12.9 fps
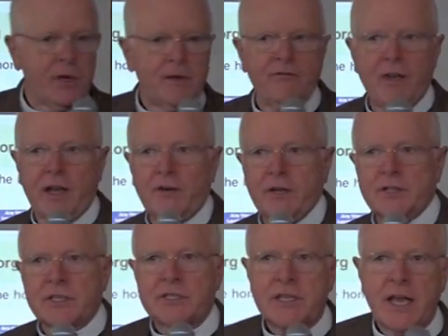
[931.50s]
wanted
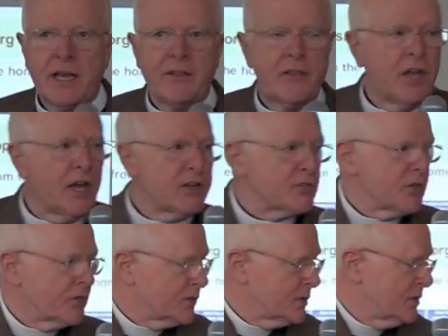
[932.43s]
veterans as head of the
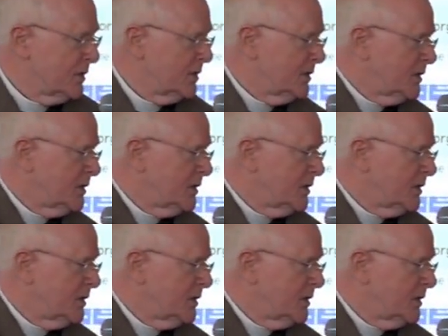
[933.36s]
ushers.